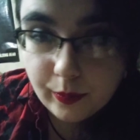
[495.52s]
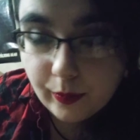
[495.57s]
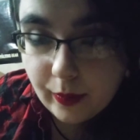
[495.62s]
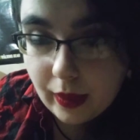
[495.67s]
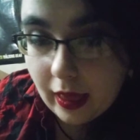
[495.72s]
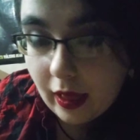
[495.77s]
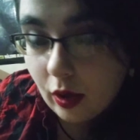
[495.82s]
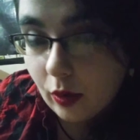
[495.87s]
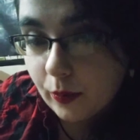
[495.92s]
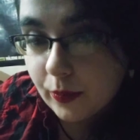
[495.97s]

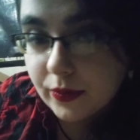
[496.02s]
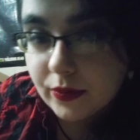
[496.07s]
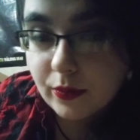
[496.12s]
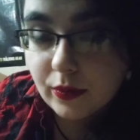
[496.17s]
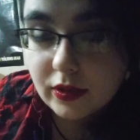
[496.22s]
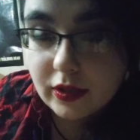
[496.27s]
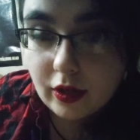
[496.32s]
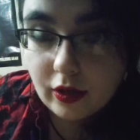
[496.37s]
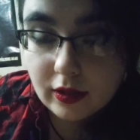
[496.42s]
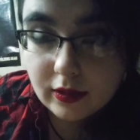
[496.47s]
helps
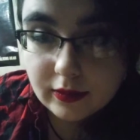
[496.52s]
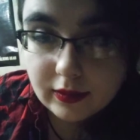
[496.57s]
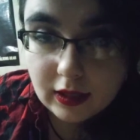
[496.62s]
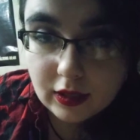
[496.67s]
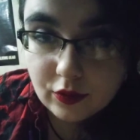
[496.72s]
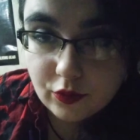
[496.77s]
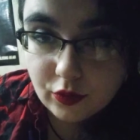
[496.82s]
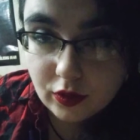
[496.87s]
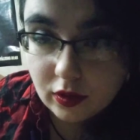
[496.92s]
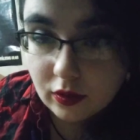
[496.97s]
with their
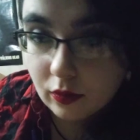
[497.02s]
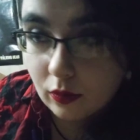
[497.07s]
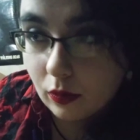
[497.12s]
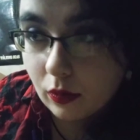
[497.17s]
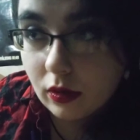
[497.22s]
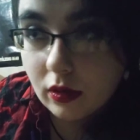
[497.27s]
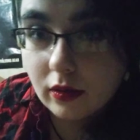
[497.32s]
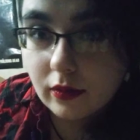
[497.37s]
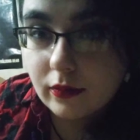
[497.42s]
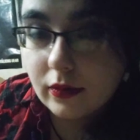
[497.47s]
intention.
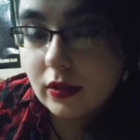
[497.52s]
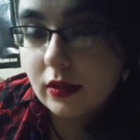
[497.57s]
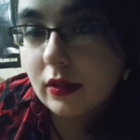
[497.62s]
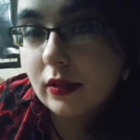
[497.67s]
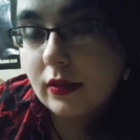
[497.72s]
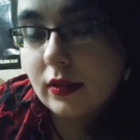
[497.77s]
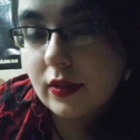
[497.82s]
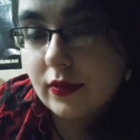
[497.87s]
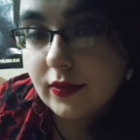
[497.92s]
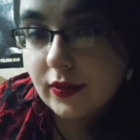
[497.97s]
Or it
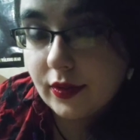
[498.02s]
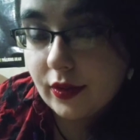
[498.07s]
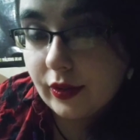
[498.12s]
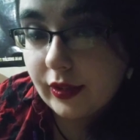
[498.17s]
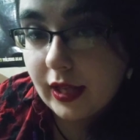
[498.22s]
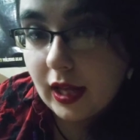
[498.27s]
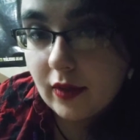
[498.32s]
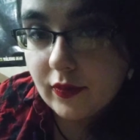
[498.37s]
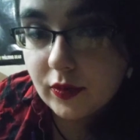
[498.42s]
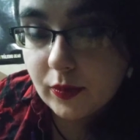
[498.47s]
doesn't
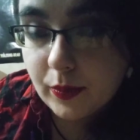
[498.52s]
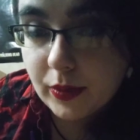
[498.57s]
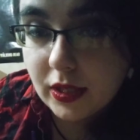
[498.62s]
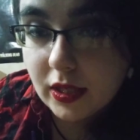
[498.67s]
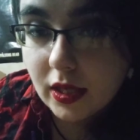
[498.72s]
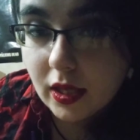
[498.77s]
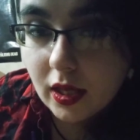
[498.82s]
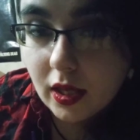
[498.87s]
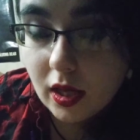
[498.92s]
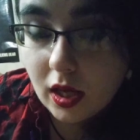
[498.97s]
necessarily have to
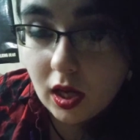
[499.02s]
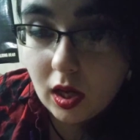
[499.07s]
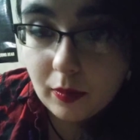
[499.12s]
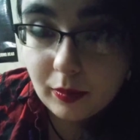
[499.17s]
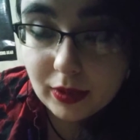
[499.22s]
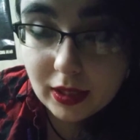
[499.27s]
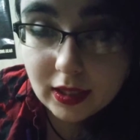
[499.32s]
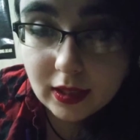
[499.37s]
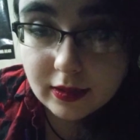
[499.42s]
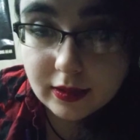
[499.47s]
be a
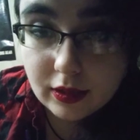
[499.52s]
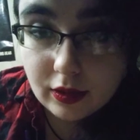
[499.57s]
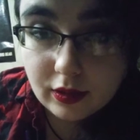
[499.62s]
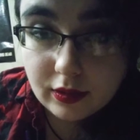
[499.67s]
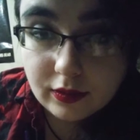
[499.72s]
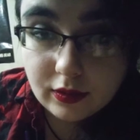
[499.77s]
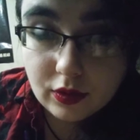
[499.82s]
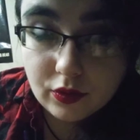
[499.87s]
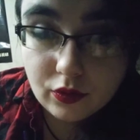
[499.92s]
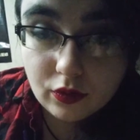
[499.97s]
planetary
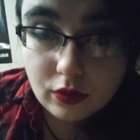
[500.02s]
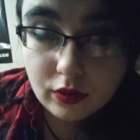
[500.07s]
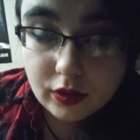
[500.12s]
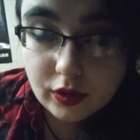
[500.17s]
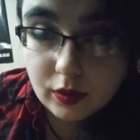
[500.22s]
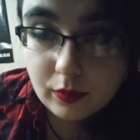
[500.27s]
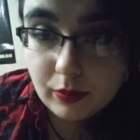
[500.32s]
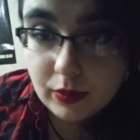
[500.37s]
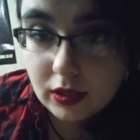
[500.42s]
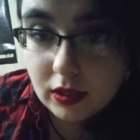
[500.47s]
sigil. It
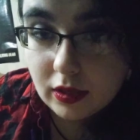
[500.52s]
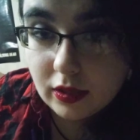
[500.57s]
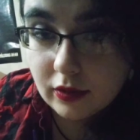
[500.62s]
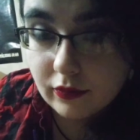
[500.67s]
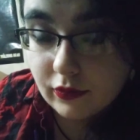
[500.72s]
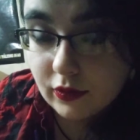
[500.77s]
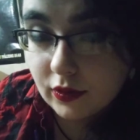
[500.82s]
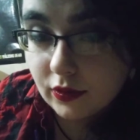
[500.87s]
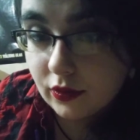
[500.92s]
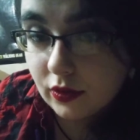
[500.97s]
could be a
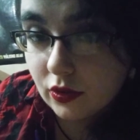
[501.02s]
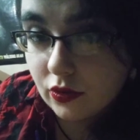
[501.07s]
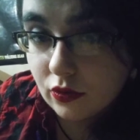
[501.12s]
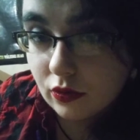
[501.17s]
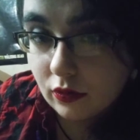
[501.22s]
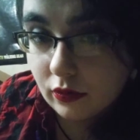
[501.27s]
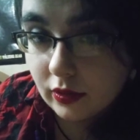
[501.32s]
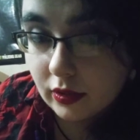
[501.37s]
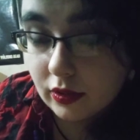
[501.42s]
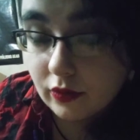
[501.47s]
different
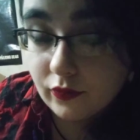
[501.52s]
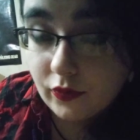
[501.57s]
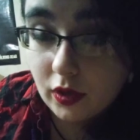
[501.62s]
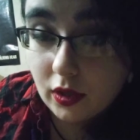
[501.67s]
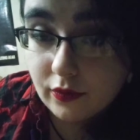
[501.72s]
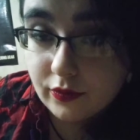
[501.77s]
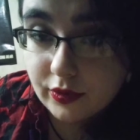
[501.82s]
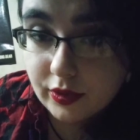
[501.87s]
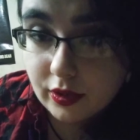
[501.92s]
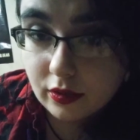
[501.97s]
sigil that
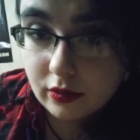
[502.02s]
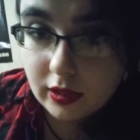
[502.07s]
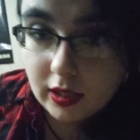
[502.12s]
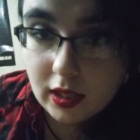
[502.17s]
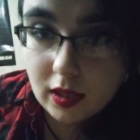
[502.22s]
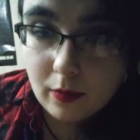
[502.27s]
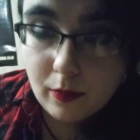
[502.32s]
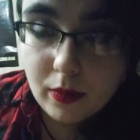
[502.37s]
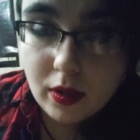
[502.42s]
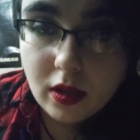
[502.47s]
involves their
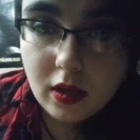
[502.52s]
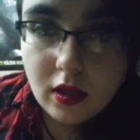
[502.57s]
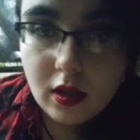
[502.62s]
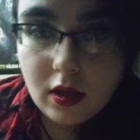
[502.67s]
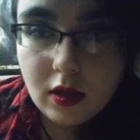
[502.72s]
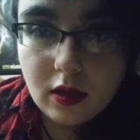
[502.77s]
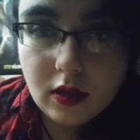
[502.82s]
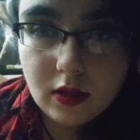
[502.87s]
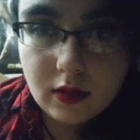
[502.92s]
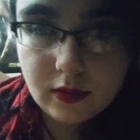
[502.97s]
name
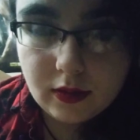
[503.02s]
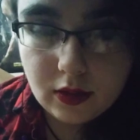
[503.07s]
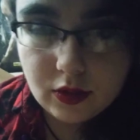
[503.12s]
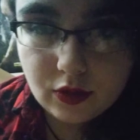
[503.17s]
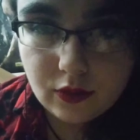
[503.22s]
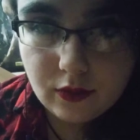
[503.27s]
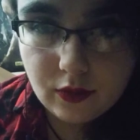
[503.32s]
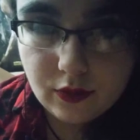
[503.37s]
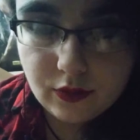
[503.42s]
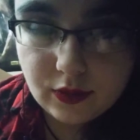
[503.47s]
and such
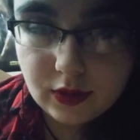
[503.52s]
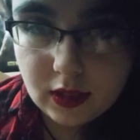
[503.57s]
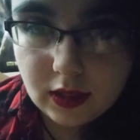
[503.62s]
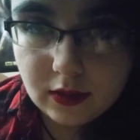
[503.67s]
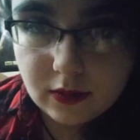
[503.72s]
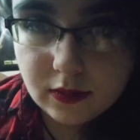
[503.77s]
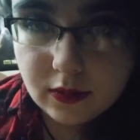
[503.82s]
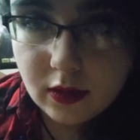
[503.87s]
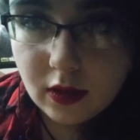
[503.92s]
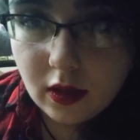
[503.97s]
of those
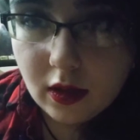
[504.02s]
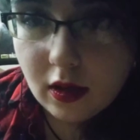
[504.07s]
things.